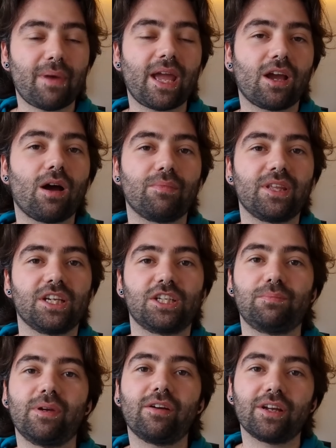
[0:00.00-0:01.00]
make up the
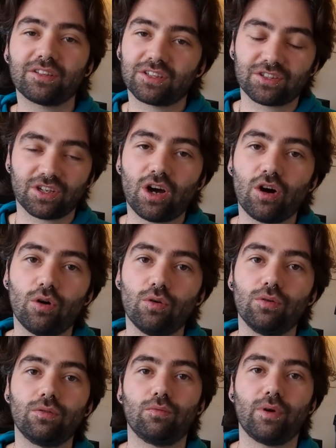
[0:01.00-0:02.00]
experience as a
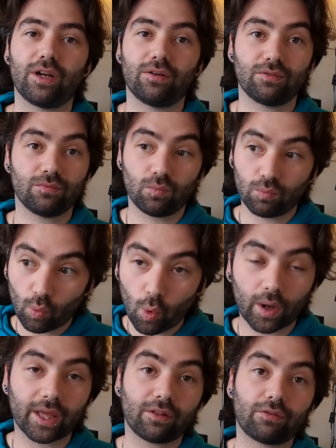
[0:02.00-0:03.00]
whole when
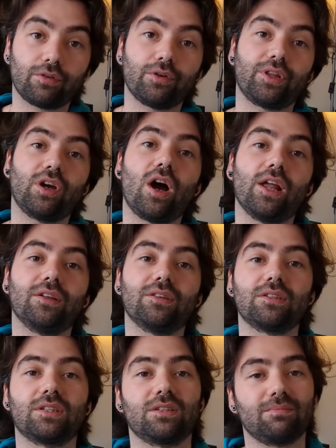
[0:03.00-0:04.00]
walking through the
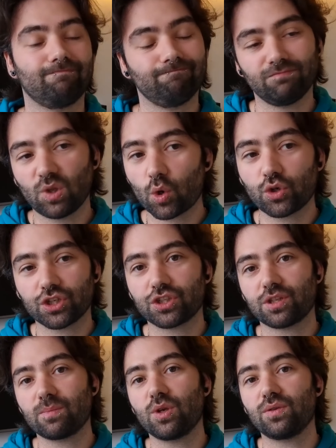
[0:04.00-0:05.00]
islands, not just
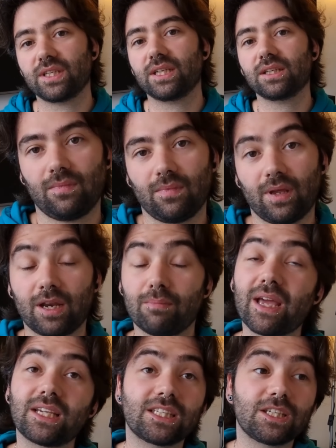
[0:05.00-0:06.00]
the music. And it
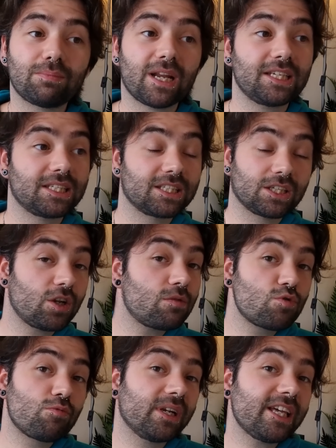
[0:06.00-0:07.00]
makes these places a lot
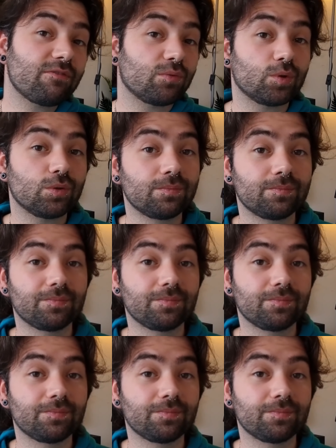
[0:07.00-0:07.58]
more believable.